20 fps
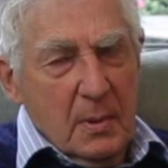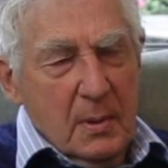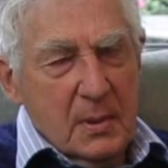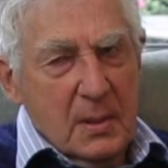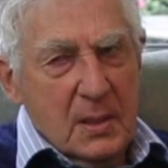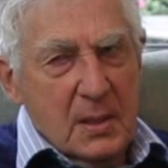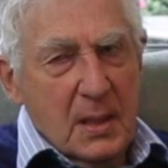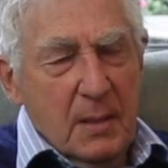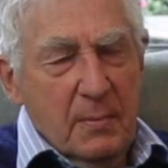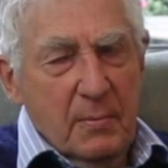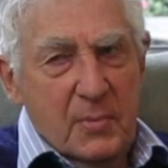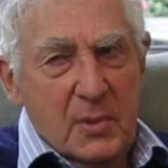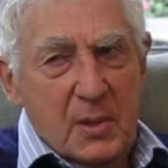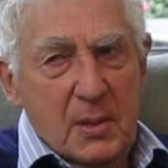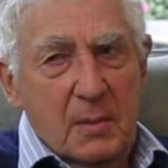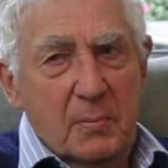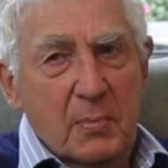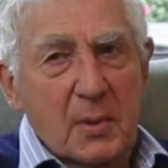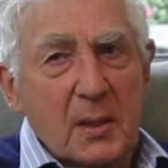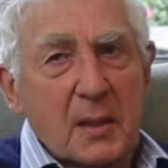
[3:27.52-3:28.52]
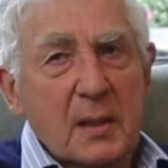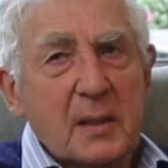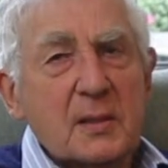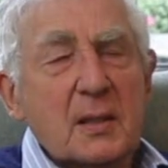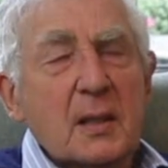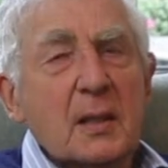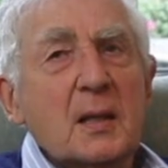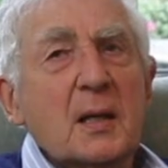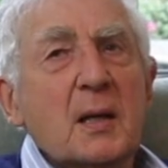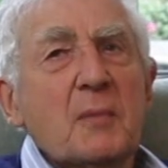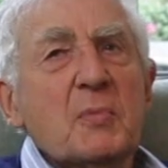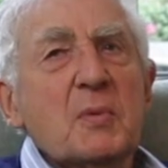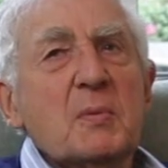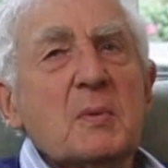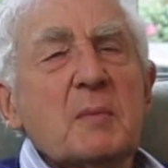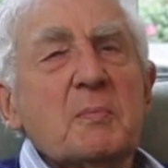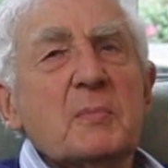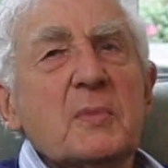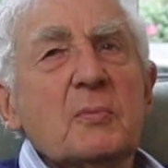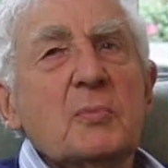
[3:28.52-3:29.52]
some siblings, I can't
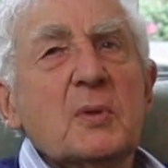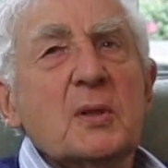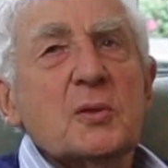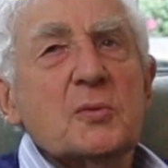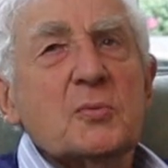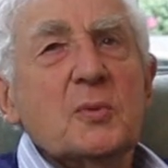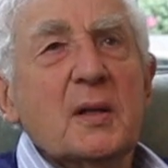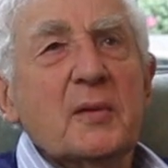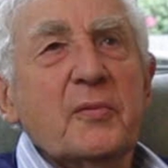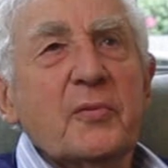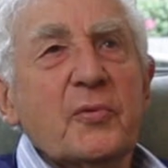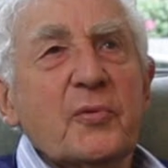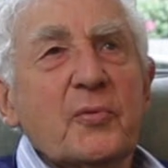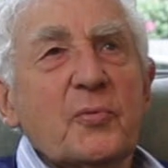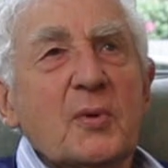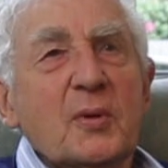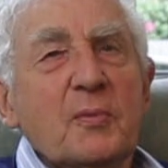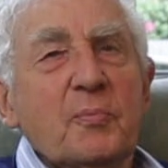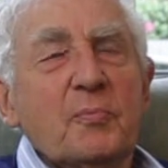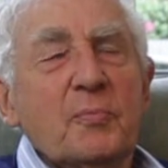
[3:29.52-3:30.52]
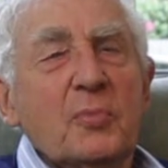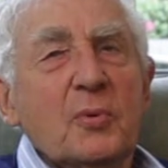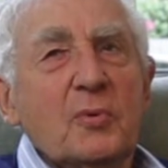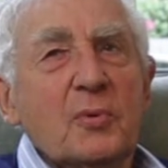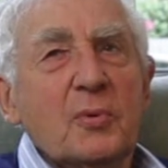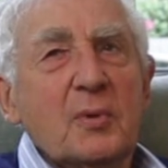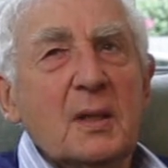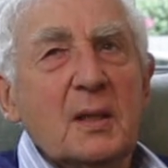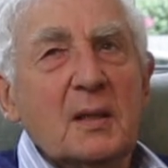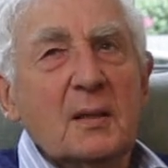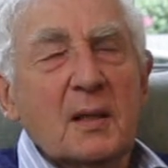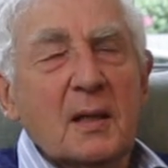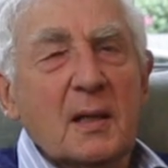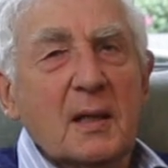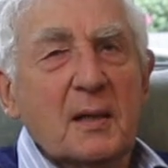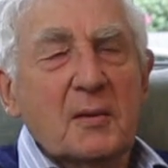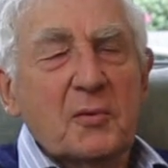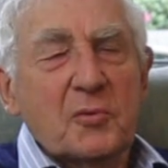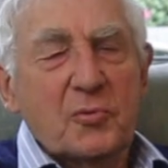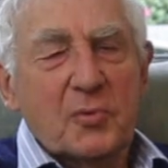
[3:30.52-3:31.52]
remember which ones were born in the
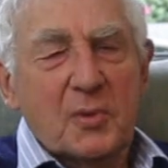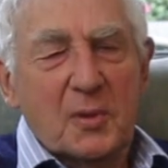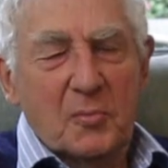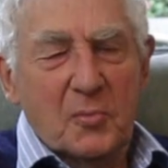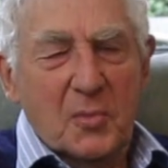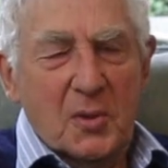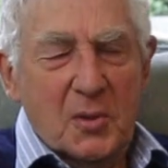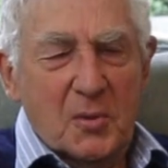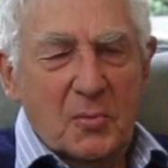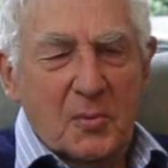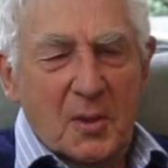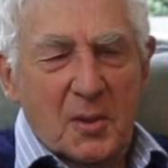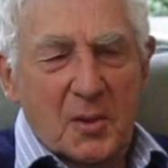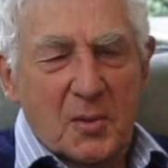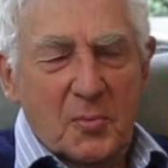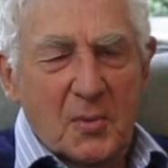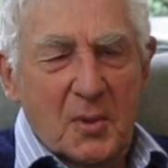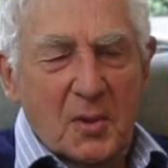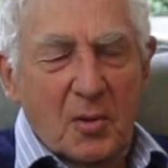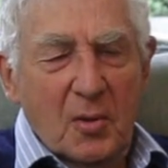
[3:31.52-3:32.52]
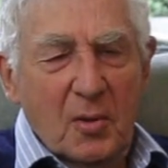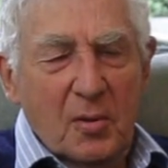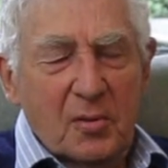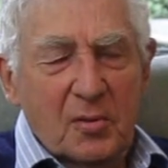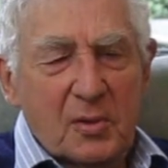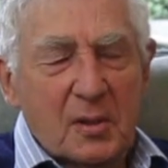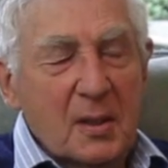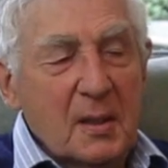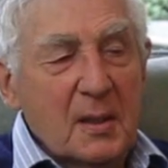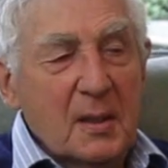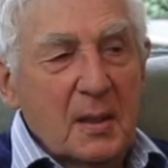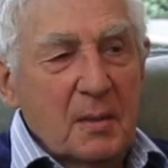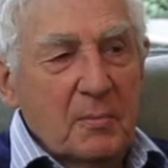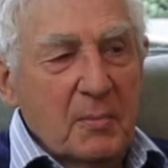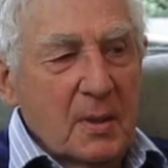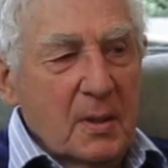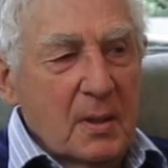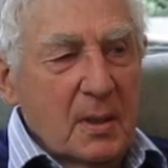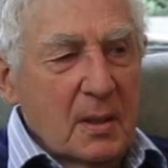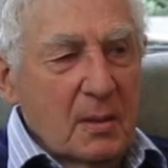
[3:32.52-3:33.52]
country and which ones were not,
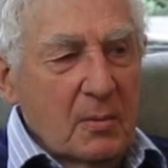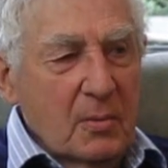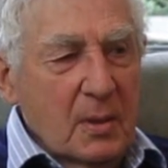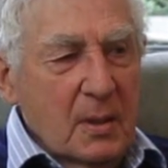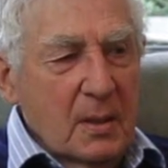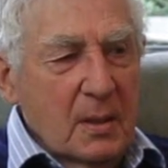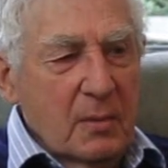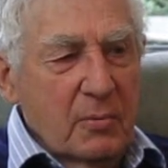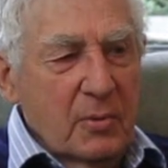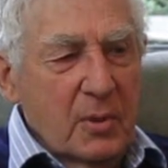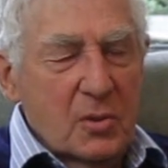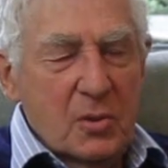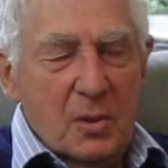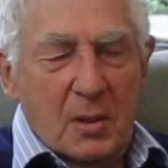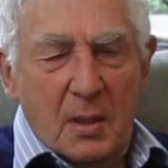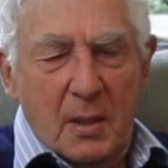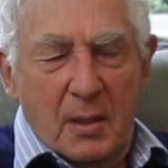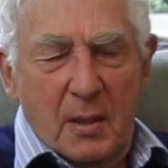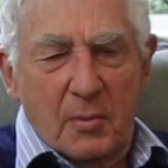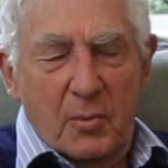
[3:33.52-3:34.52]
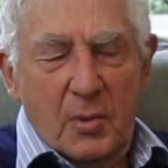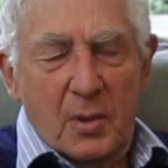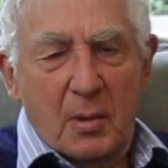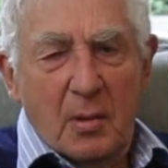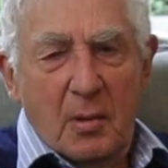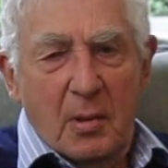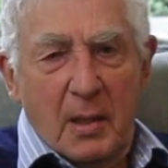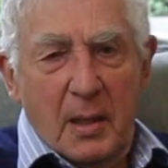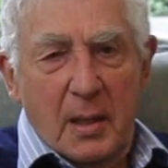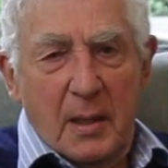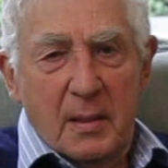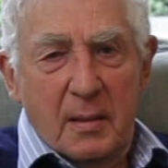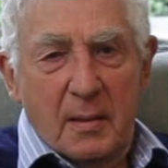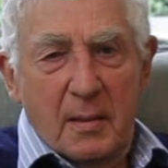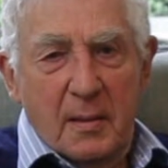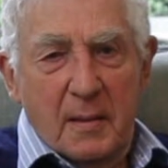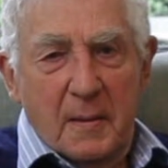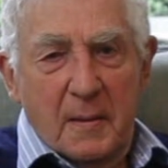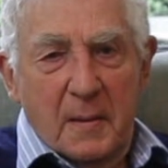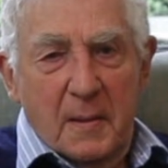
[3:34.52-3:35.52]
but there, originally there were nine,
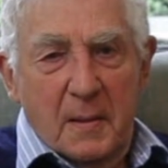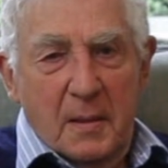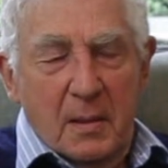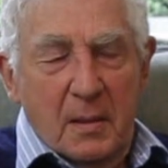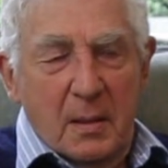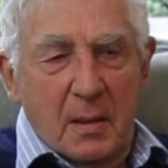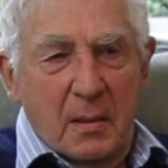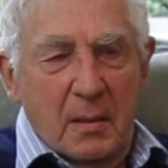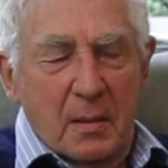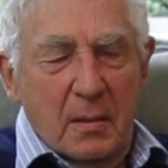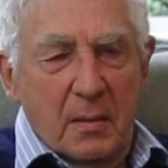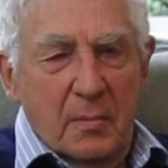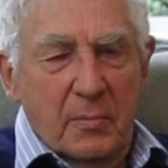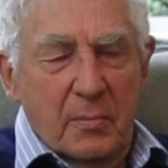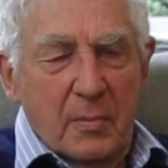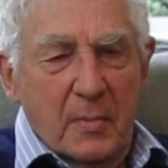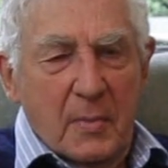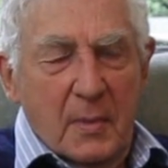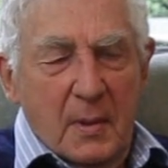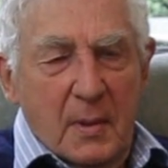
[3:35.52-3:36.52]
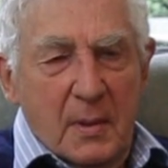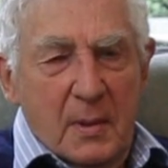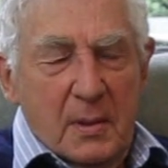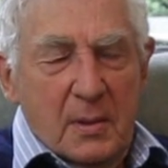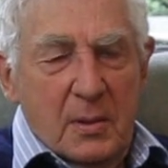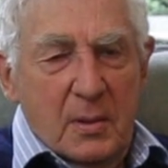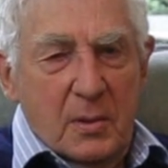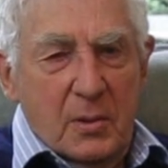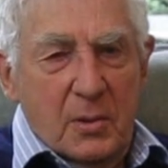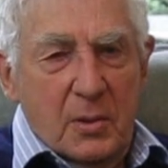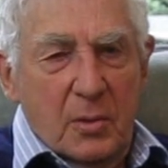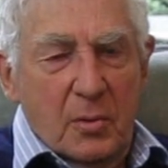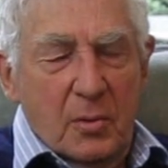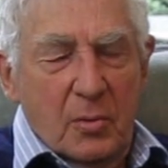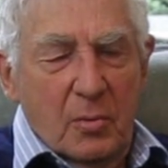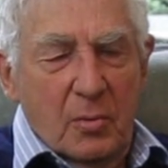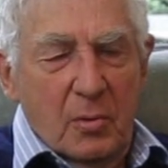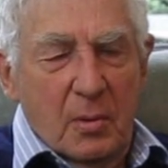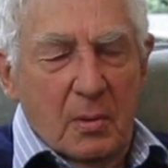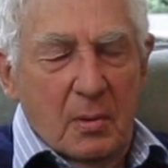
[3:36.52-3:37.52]
um,
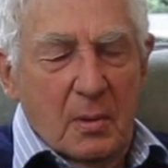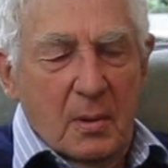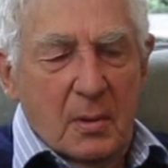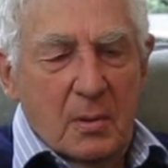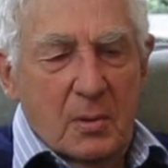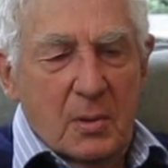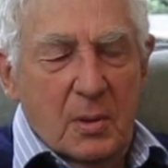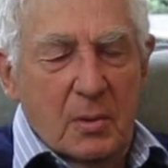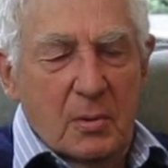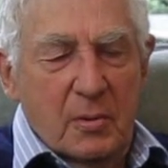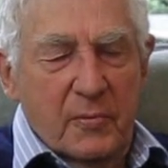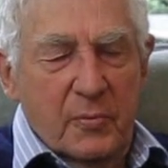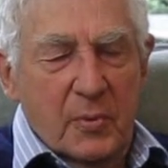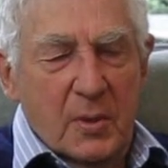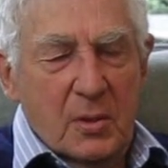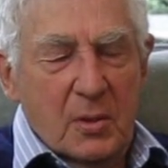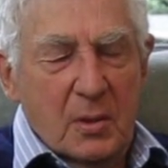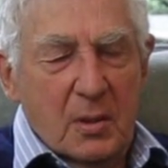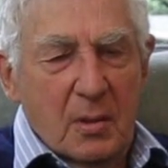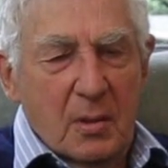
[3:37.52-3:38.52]
two, two of which